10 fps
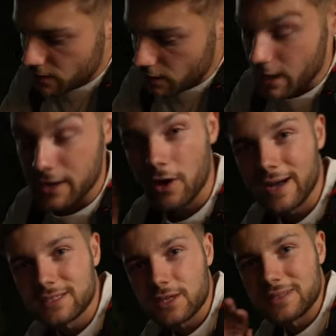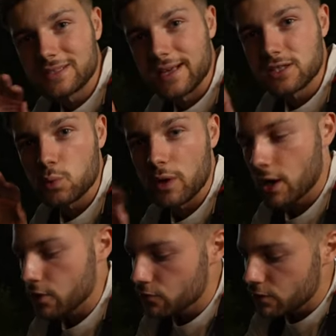uh, and ISO is set to
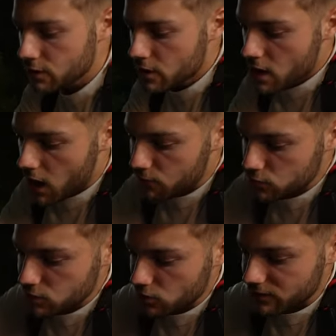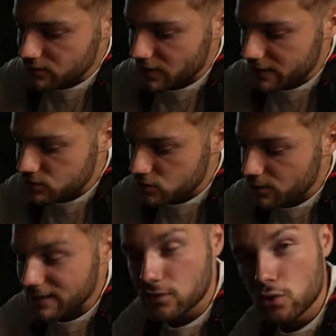100. I've also got it set to
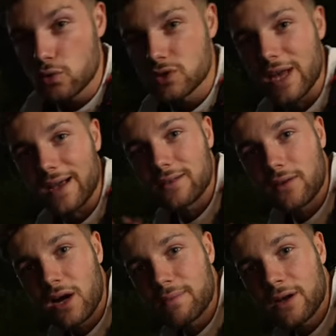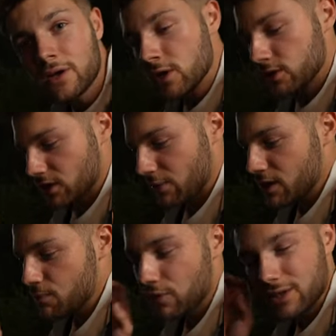a two second timer so that when
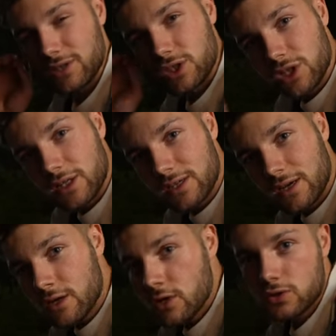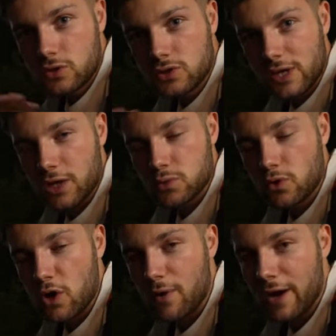you press the shutter two seconds will
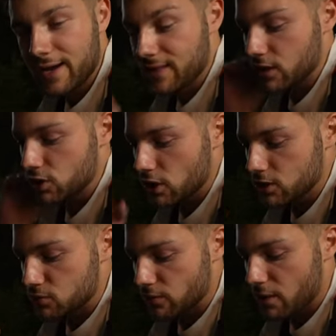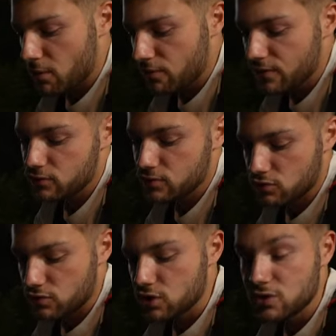go by and then the shutter will go off. This will
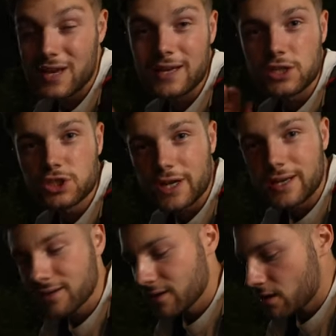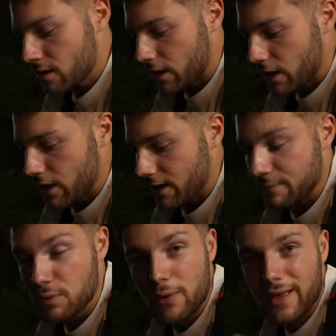just reduce any shake uh, and
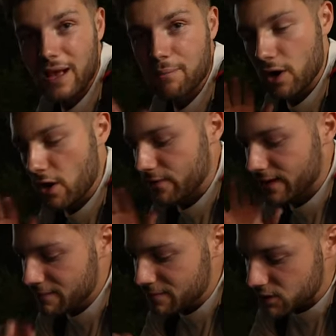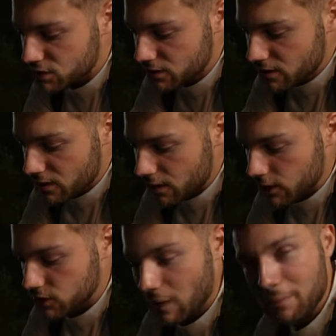we won't get a blurry image. Uh,
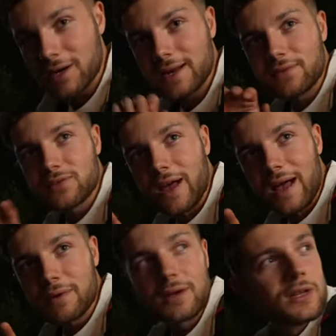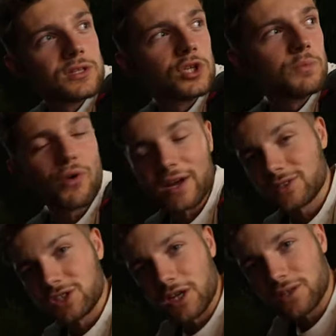so I'm going to leave Sam to press
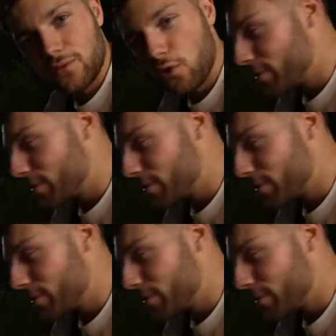the shutter for